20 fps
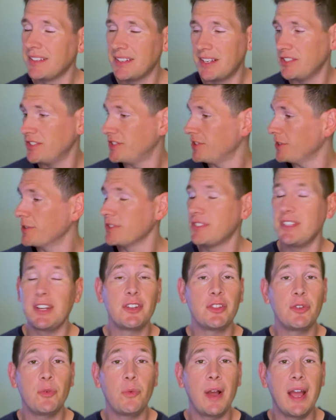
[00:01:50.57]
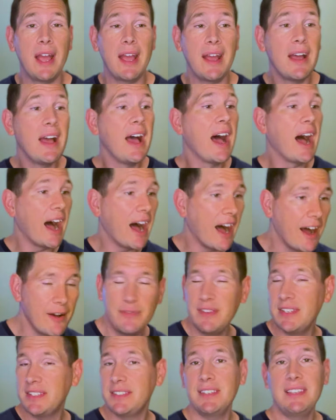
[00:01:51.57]
Concerns out of the way,
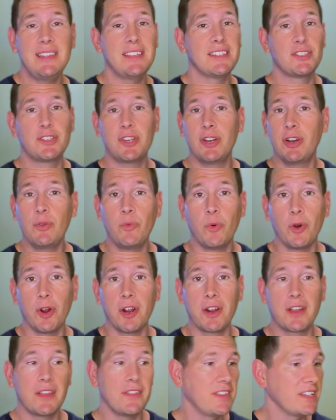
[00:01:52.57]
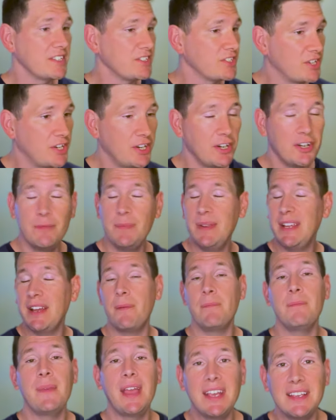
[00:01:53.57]
obviously this could work, this could be
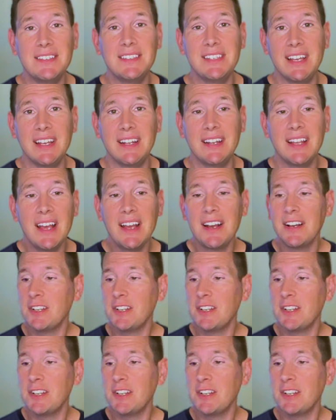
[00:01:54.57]
amazing,